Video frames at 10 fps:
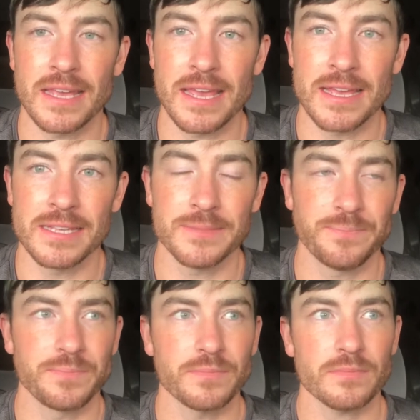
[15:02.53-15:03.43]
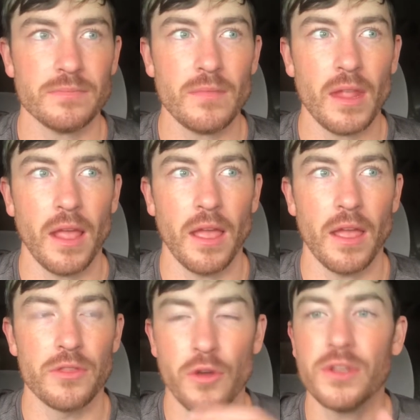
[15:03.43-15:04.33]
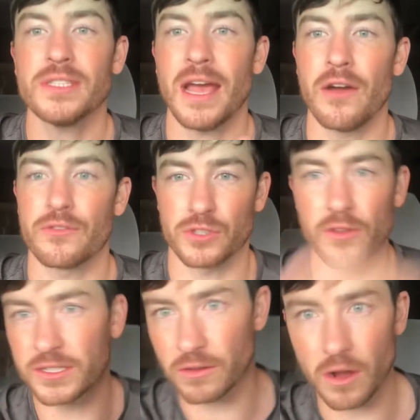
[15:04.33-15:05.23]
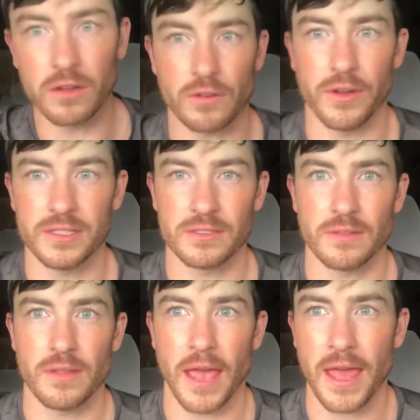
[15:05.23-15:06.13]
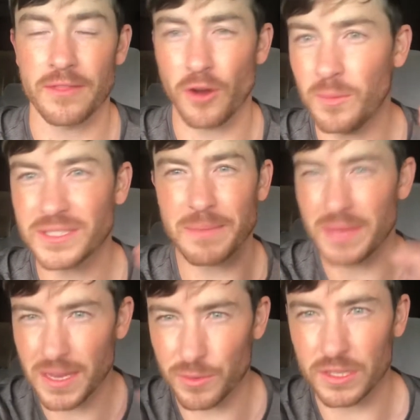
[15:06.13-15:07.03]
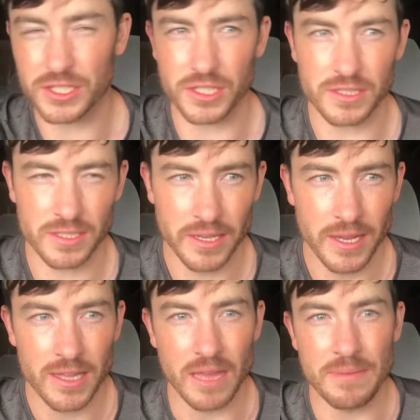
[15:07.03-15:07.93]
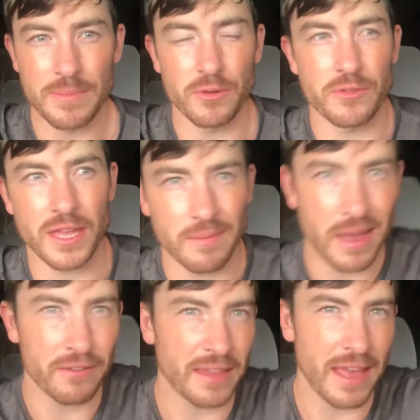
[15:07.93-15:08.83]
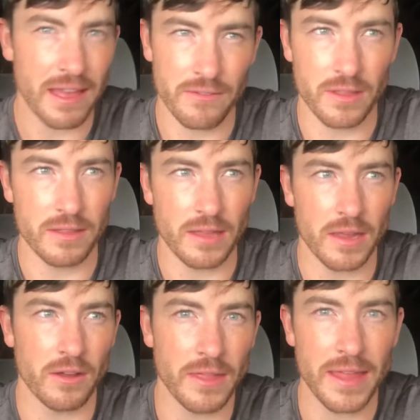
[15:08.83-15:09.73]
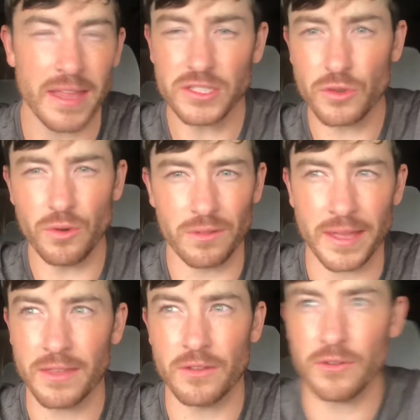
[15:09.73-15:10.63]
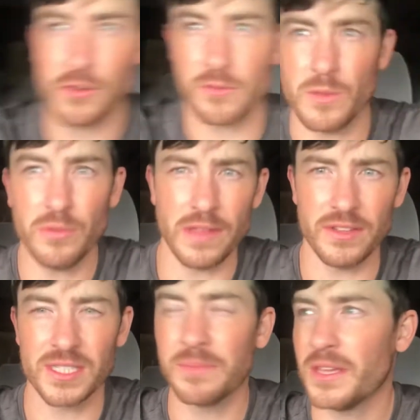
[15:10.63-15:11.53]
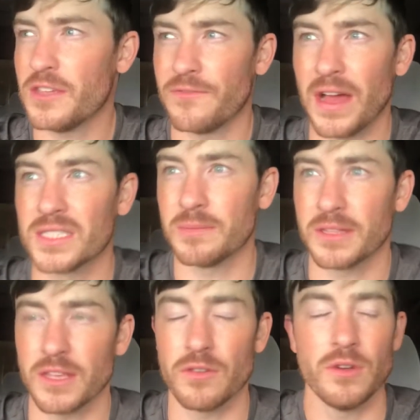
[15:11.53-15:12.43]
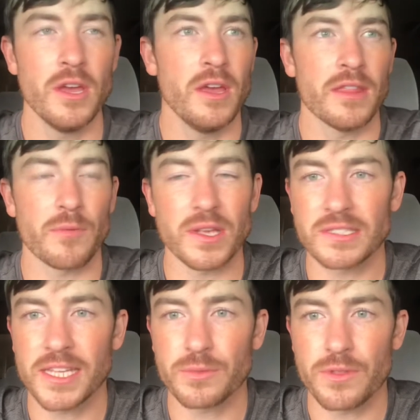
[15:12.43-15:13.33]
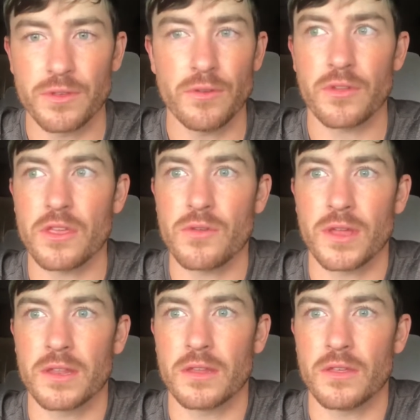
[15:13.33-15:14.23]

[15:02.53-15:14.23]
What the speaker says: is, notice how there's all these other altcoins, and they're almost like mini religions that people think about, and they have it, and all that. And it's cool. Like, you believe in something, you found something that resonates with you, or that you can,